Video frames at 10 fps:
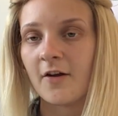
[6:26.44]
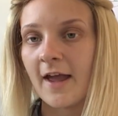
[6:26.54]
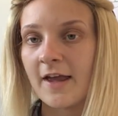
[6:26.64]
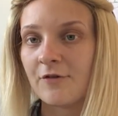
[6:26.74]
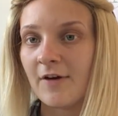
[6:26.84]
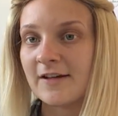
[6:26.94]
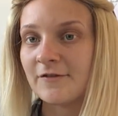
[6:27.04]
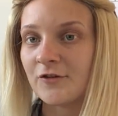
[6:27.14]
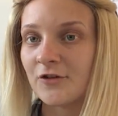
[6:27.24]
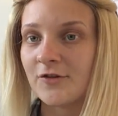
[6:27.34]
Okay, you ready
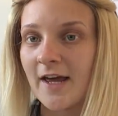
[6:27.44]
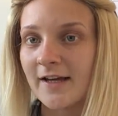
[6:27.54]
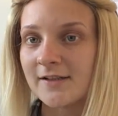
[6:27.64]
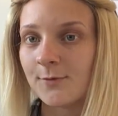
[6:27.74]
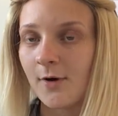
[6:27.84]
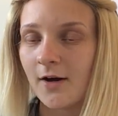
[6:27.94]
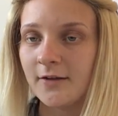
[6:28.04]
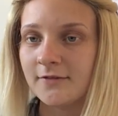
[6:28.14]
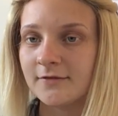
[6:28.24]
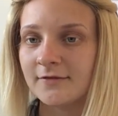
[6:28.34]
for your next one?